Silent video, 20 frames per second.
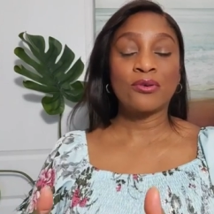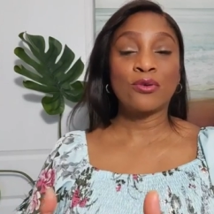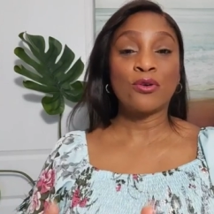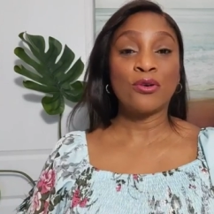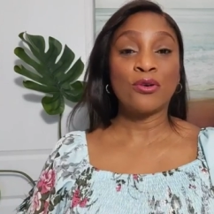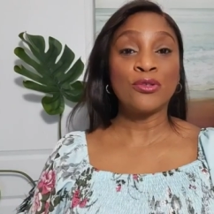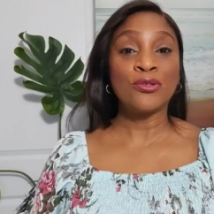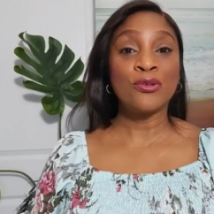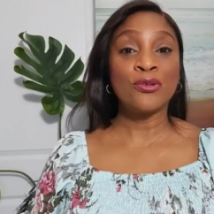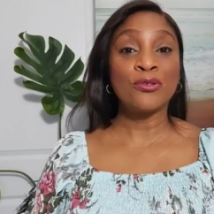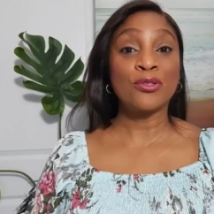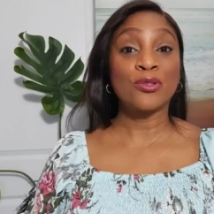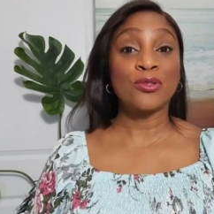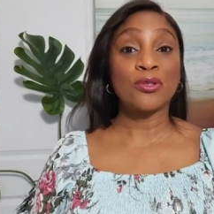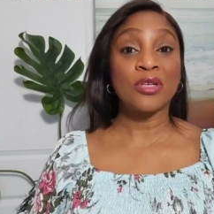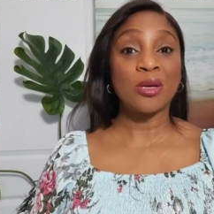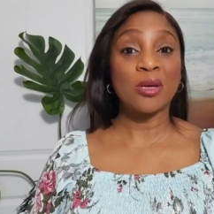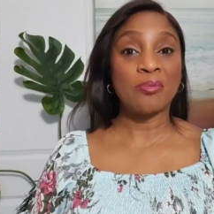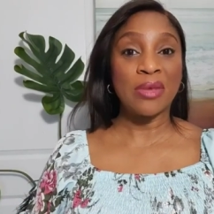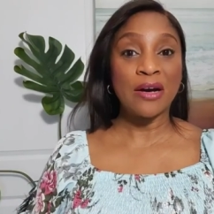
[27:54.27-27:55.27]
continued to
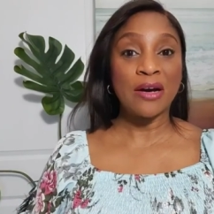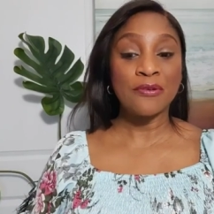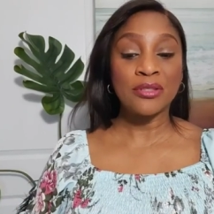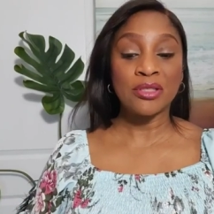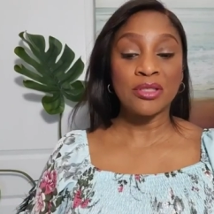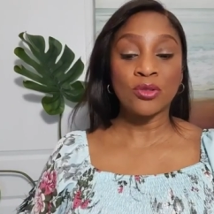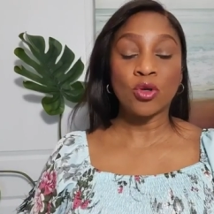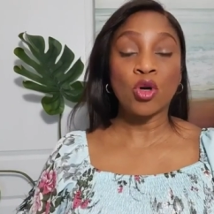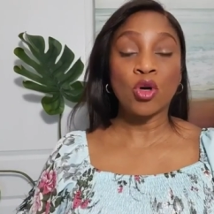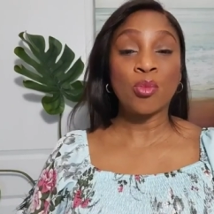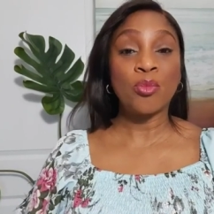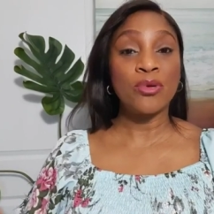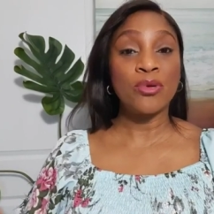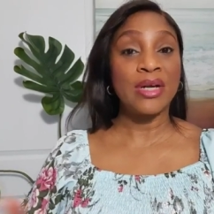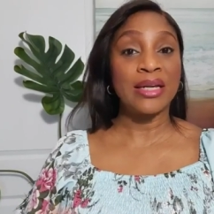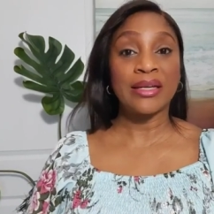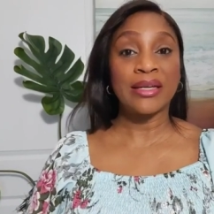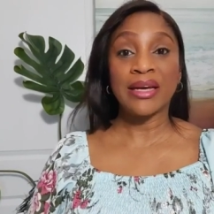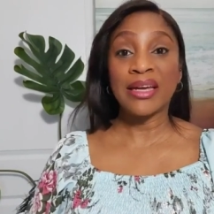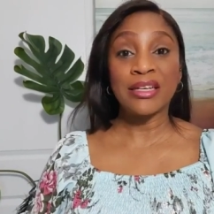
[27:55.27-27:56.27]
talk about it or put
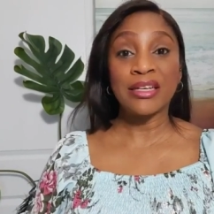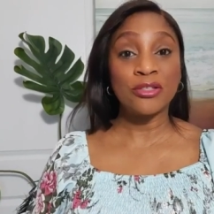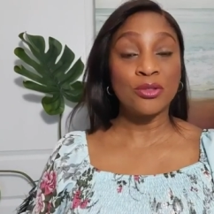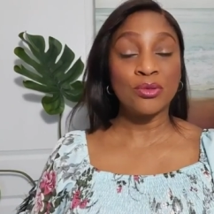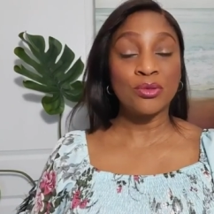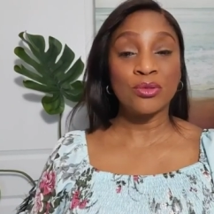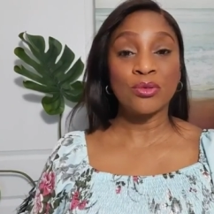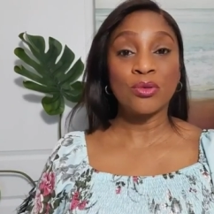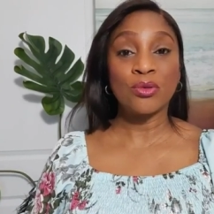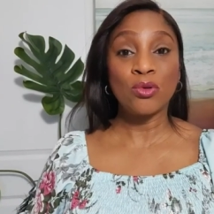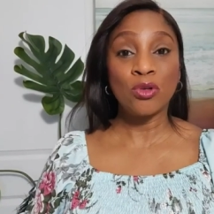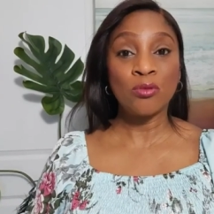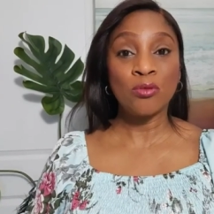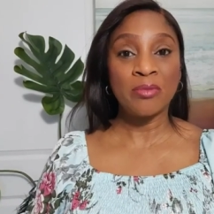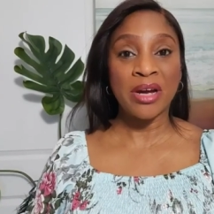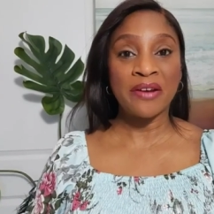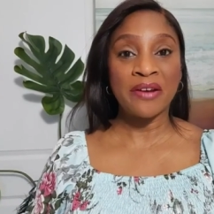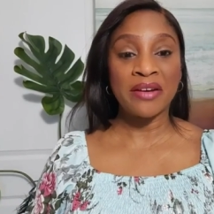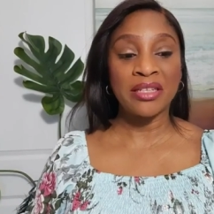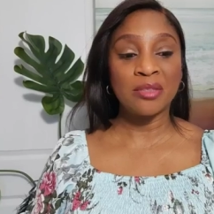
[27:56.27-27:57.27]
an end to the whole
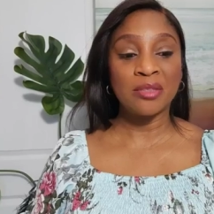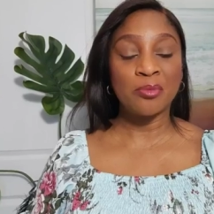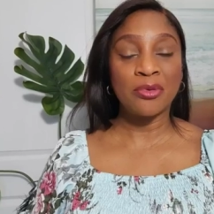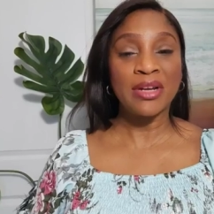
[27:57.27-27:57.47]
marriage.